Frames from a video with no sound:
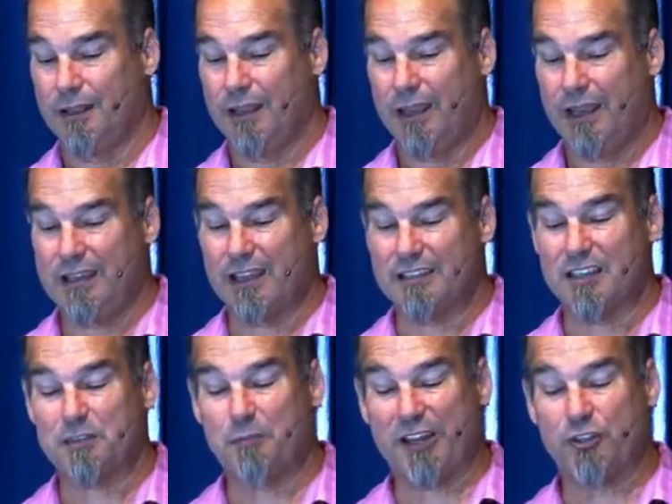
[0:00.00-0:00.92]
He does
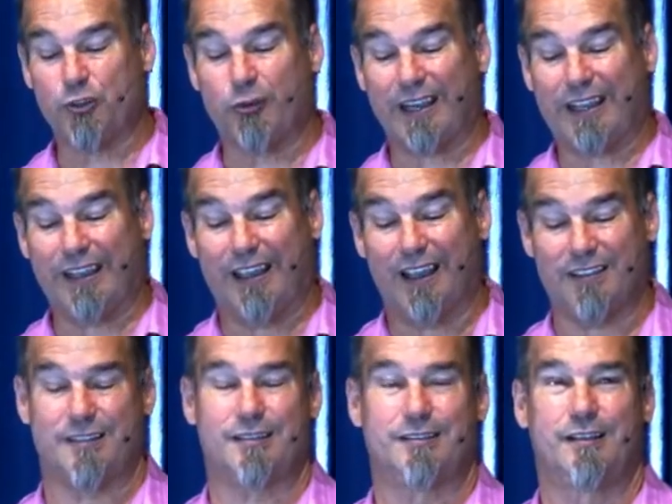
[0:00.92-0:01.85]
this by tricking
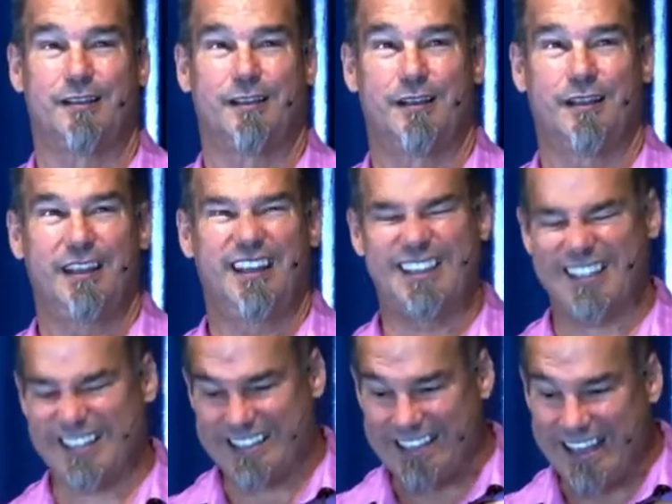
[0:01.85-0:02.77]
us into
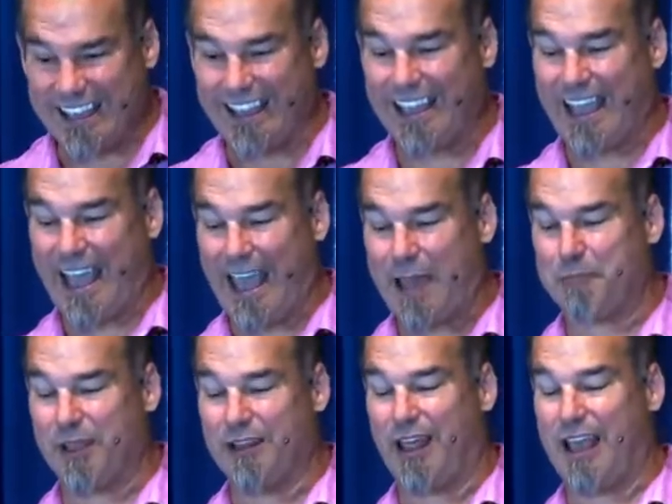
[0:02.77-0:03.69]
seeking a
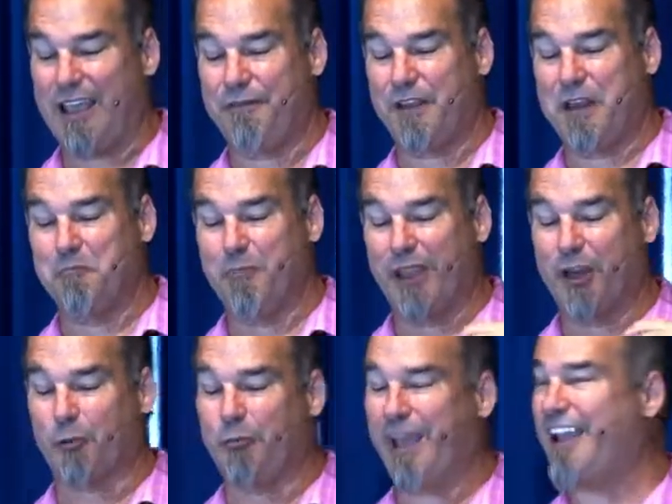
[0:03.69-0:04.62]
happy life and a
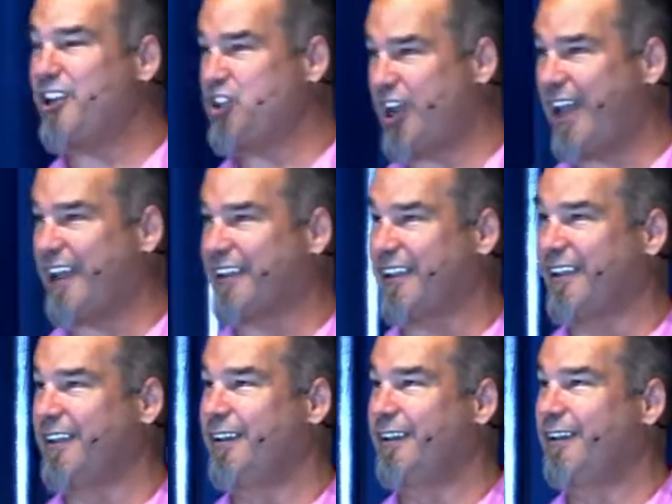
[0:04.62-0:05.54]
bigger paycheck
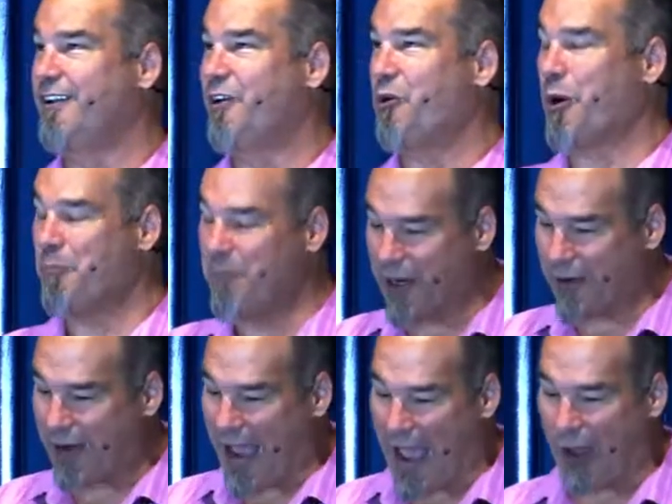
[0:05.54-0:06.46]
or a
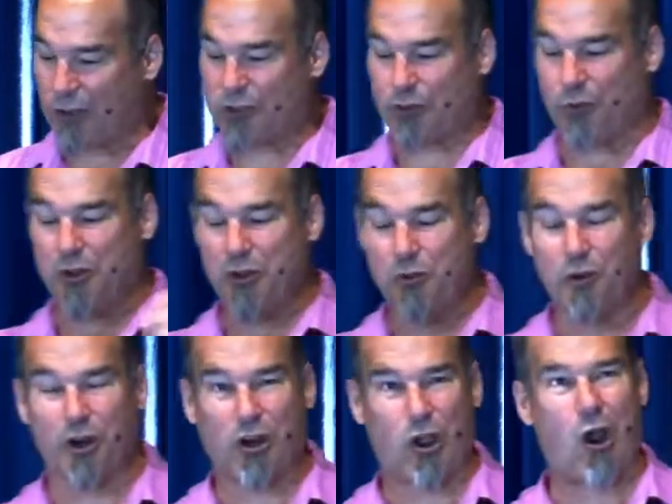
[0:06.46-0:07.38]
bigger house or a
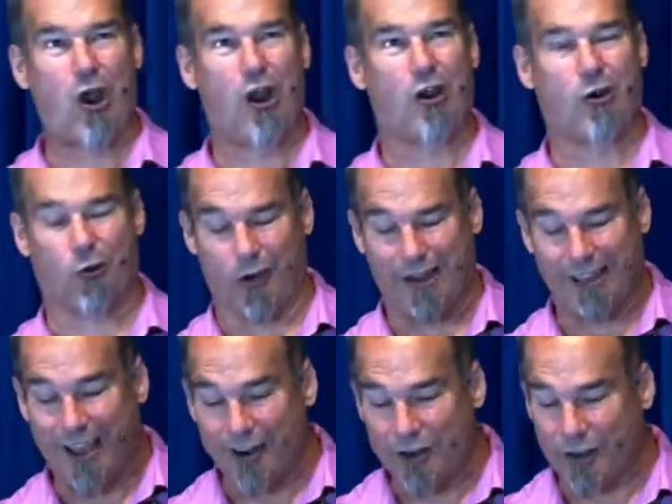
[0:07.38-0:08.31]
newer car or a
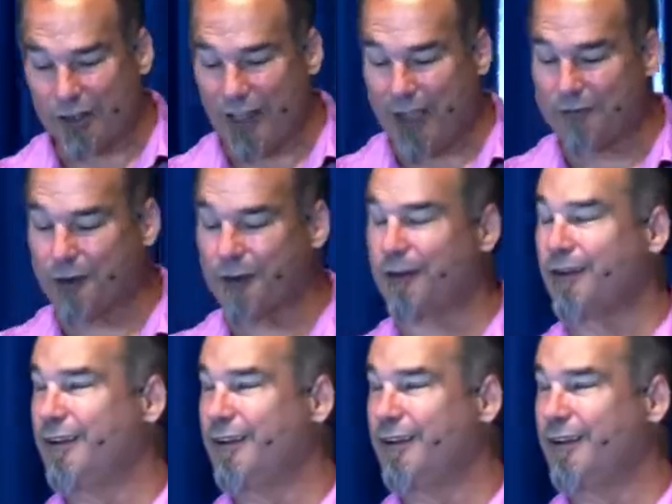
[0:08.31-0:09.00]
younger lover.